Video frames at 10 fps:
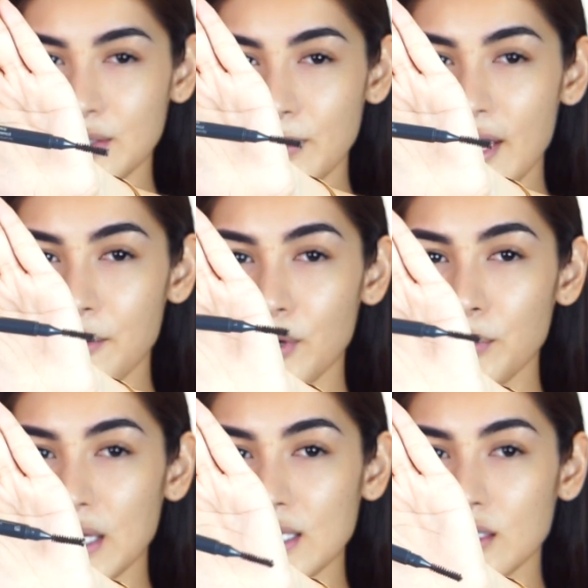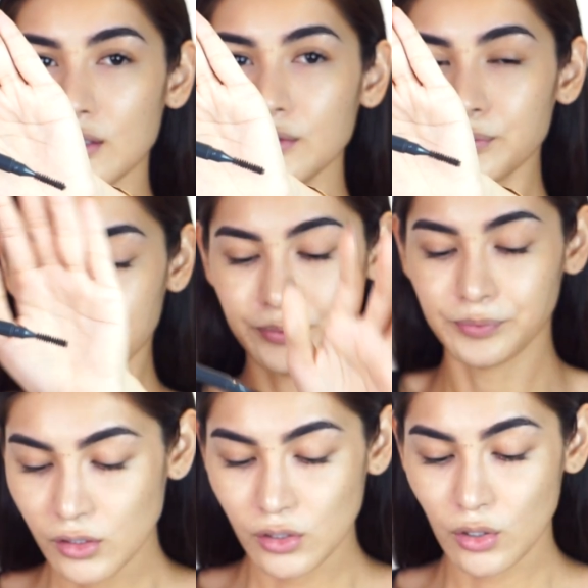my eyebrow pencil.
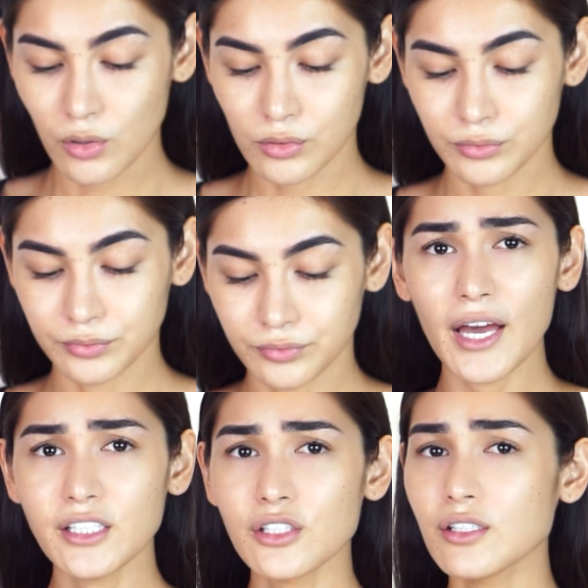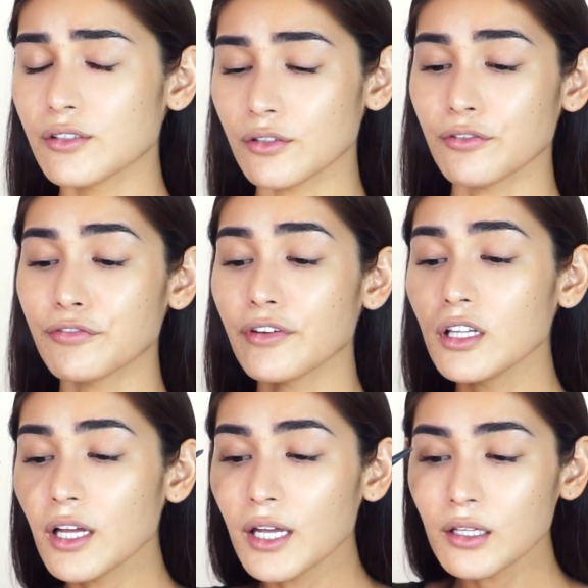So I just
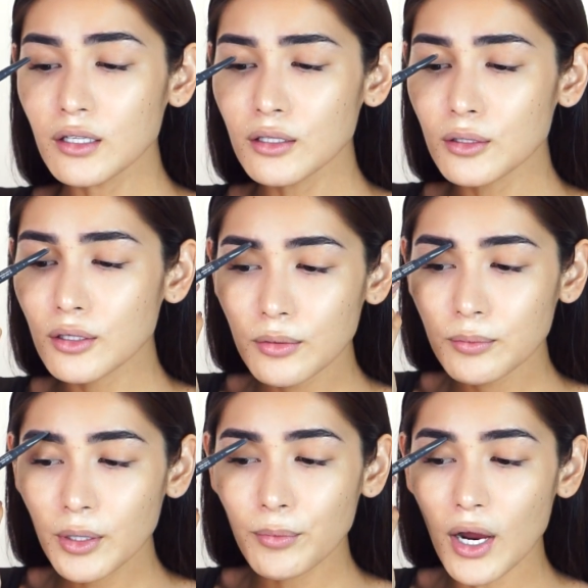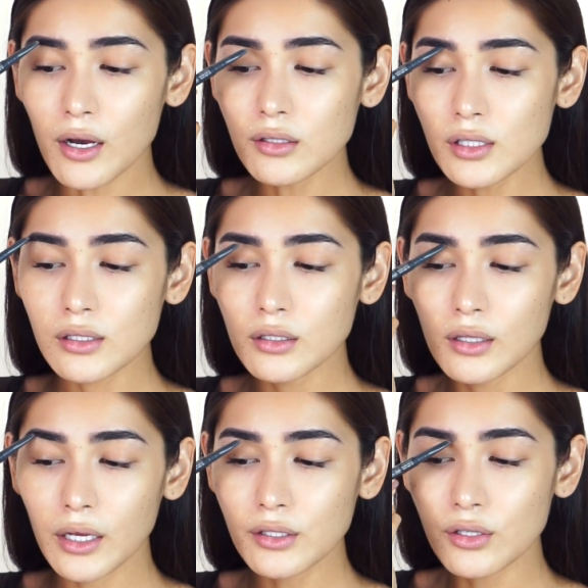fill in my brows
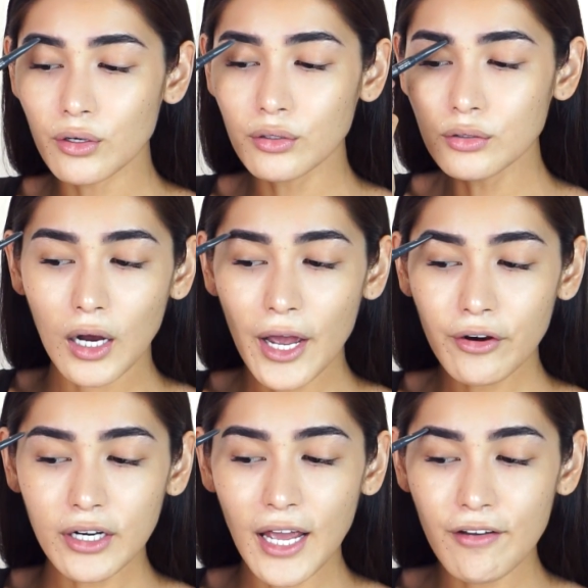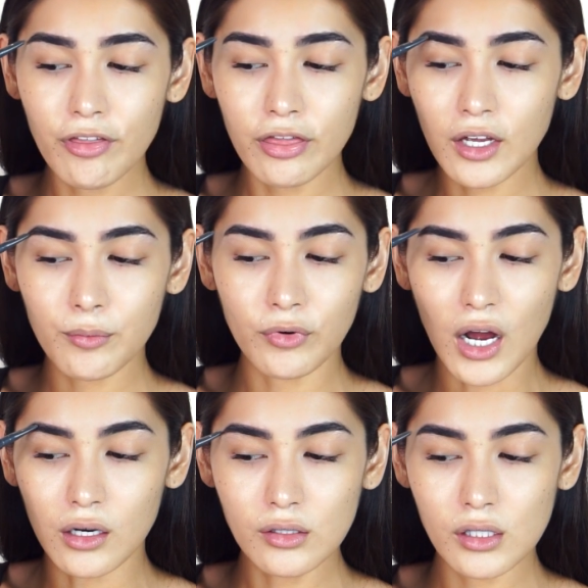like so. I already have thick
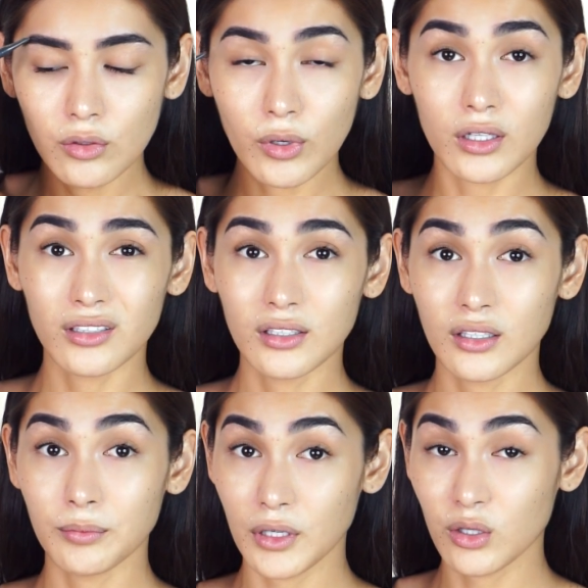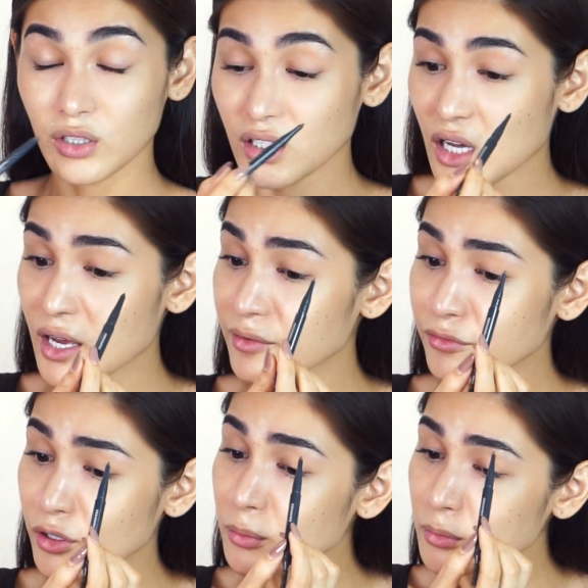brows. Well, because nga I'm
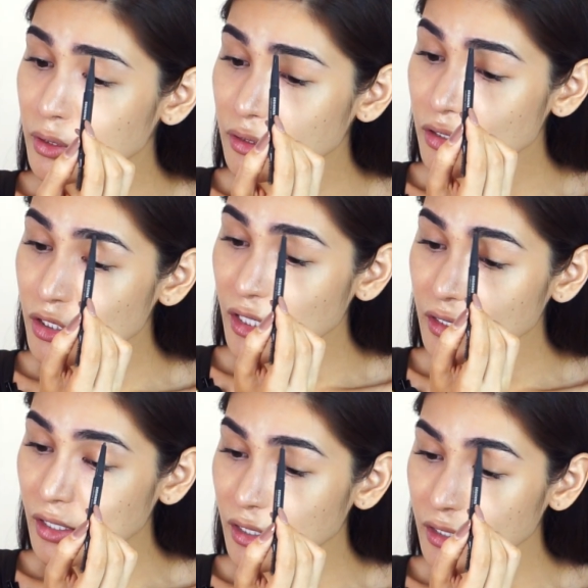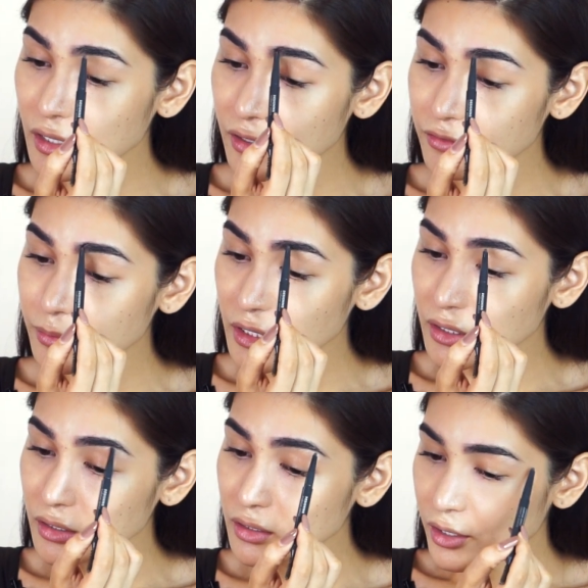from Jeddah and have my
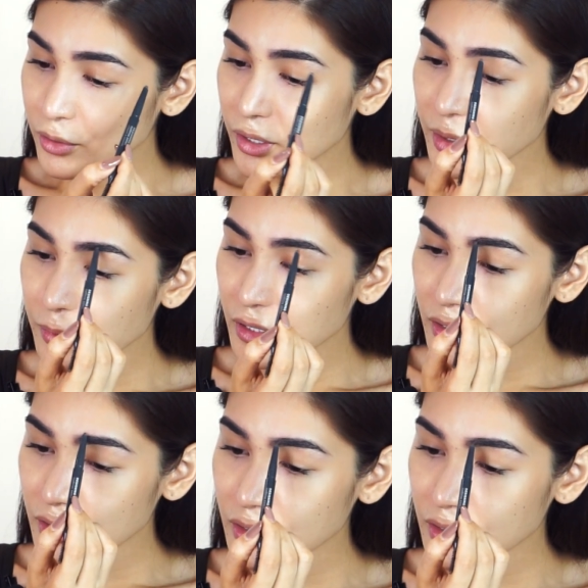Arabian